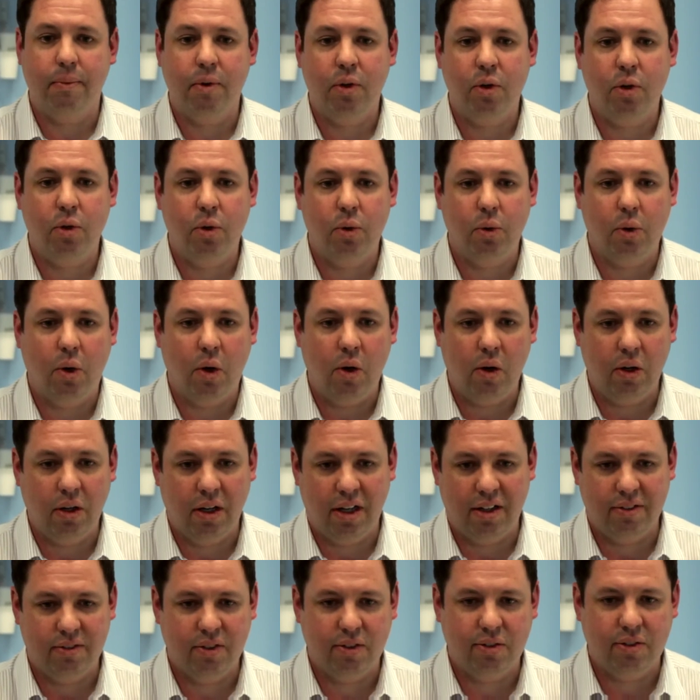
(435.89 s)
who all
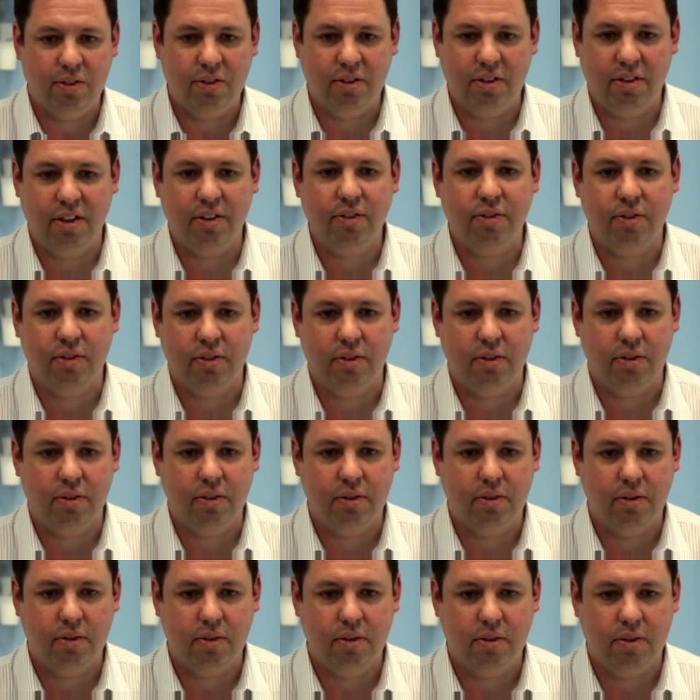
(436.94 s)
have obviously different
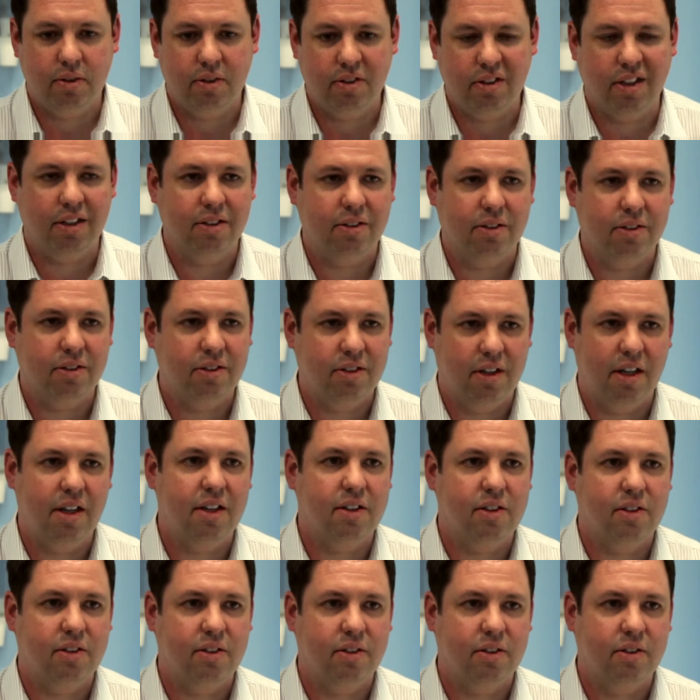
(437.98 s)
skill
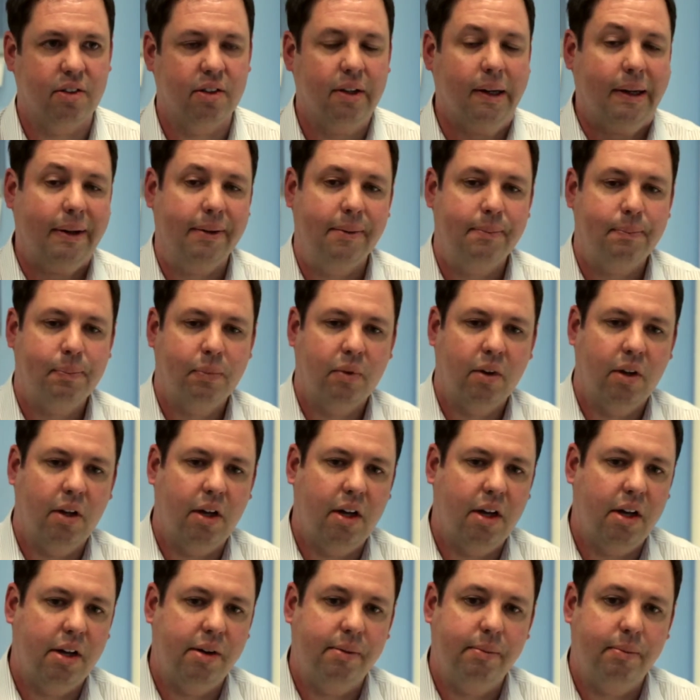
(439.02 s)
sets,
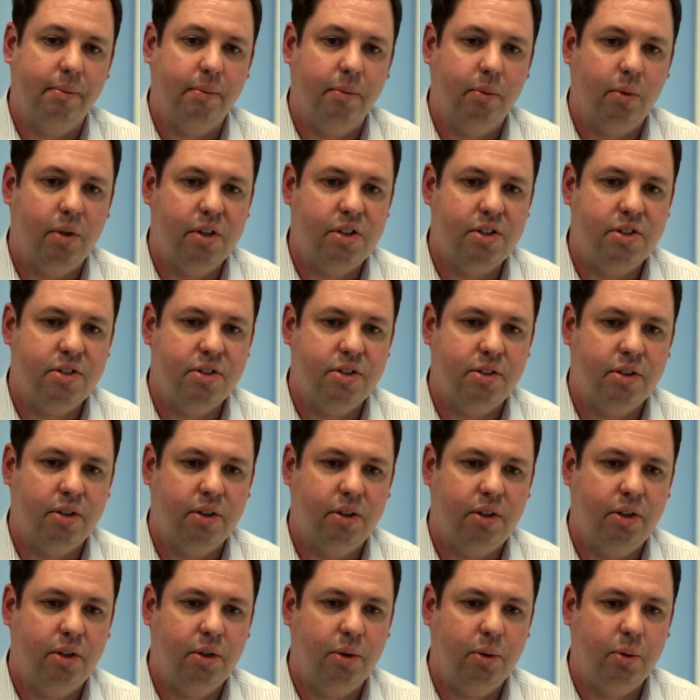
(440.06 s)
which
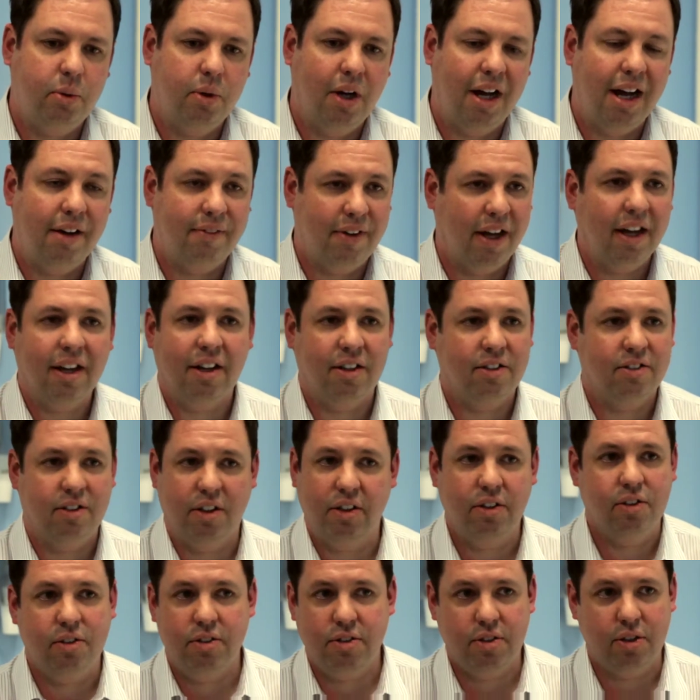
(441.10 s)
you have
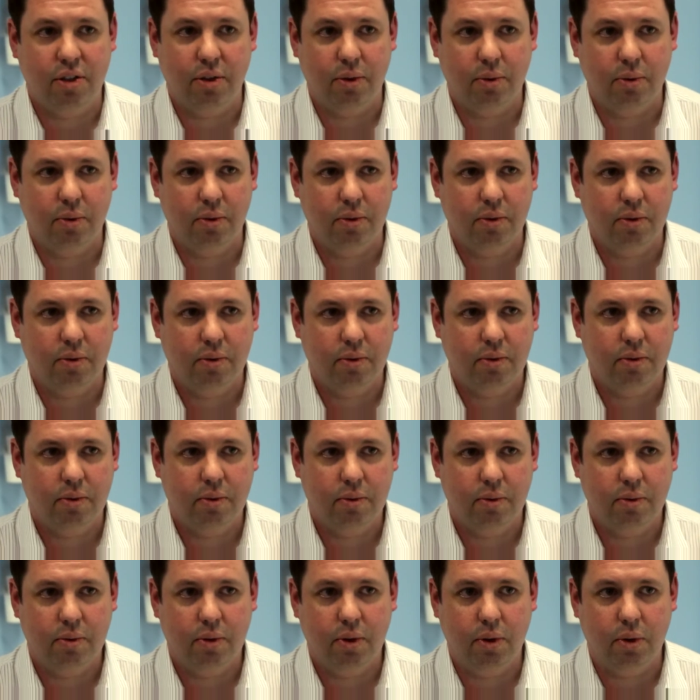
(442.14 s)
access to,
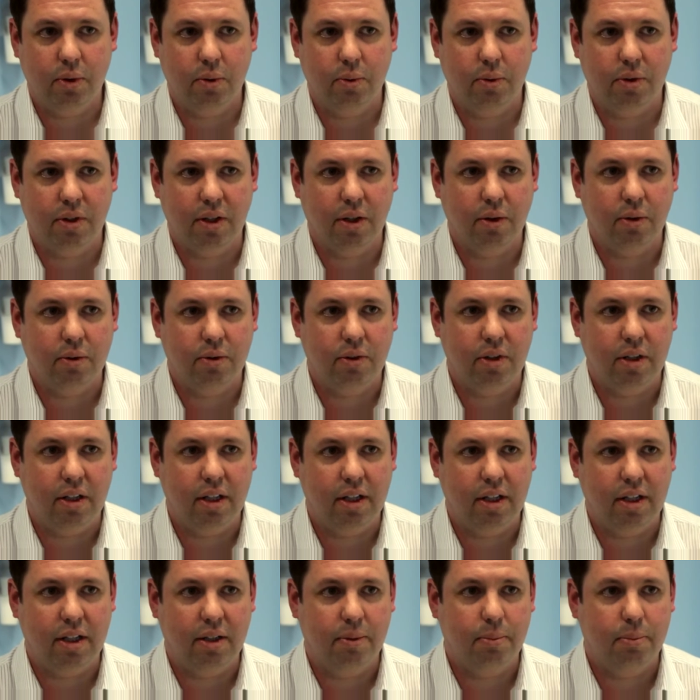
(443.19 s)
you know, without really
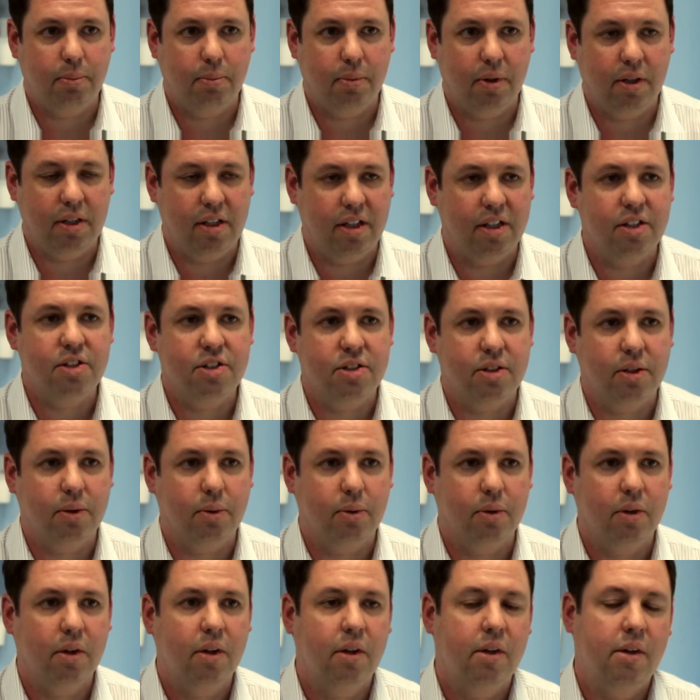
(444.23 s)
any issue.
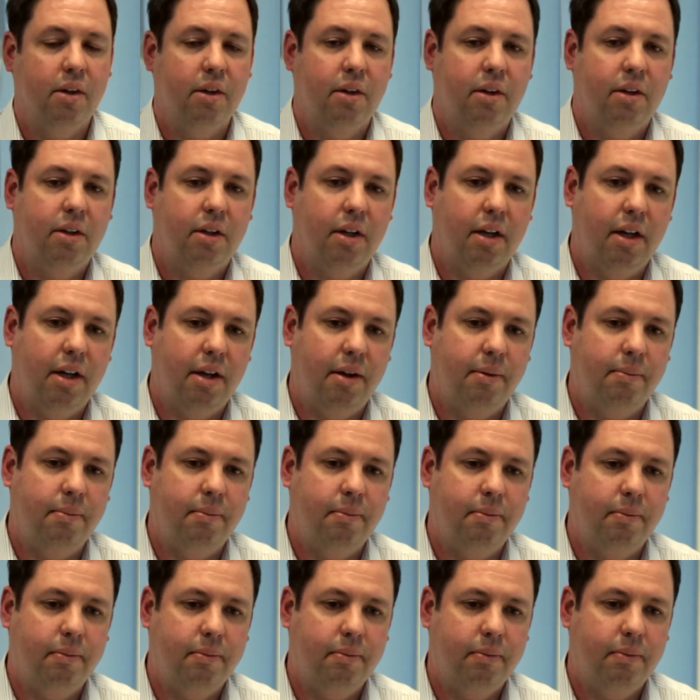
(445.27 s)

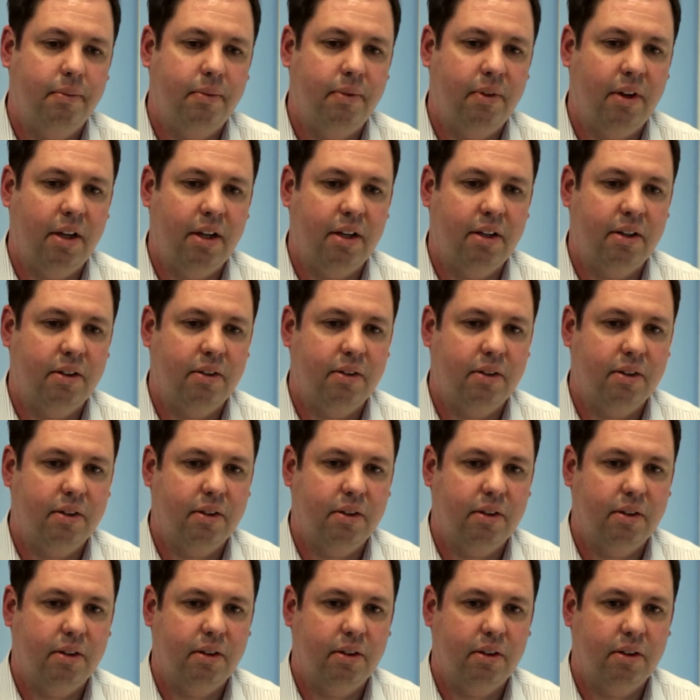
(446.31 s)
Then
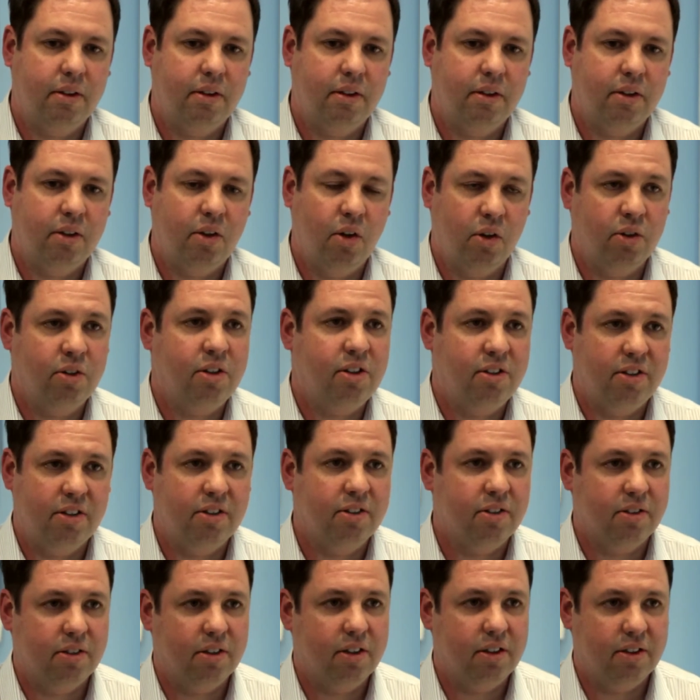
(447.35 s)
Condies
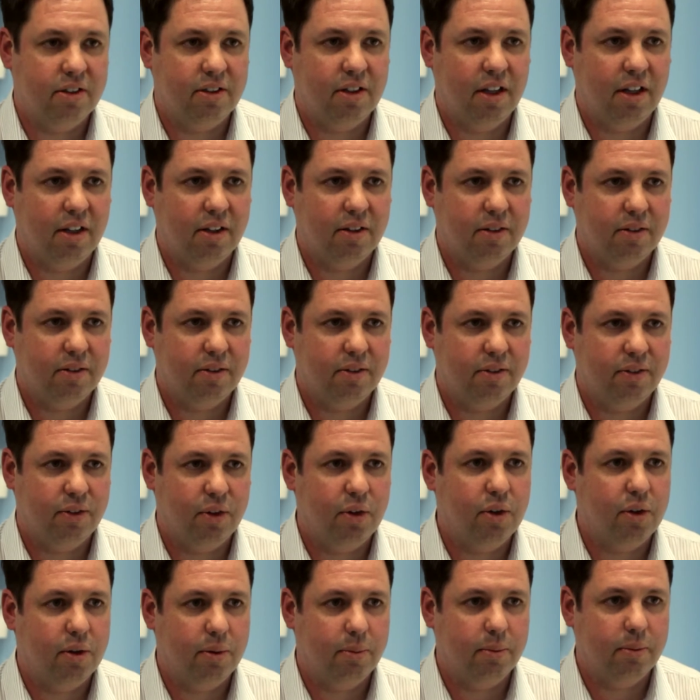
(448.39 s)
is that
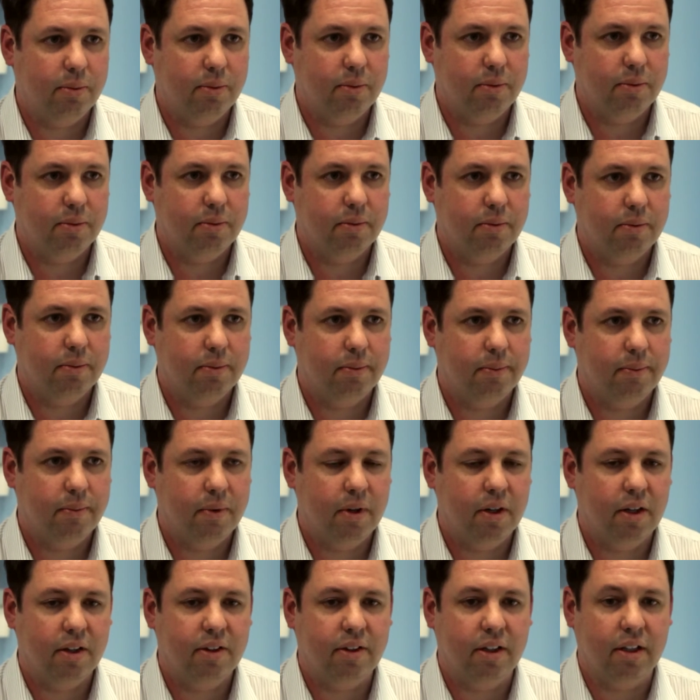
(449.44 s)
firm,
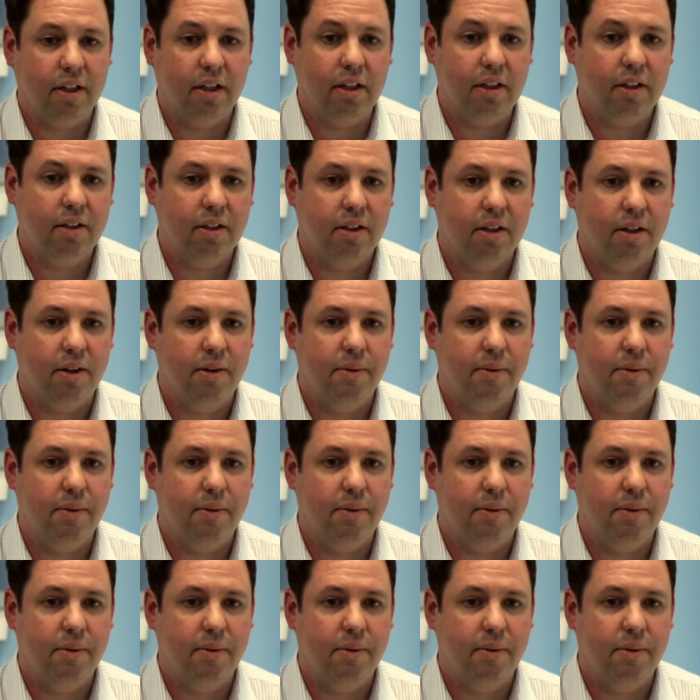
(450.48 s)
and I think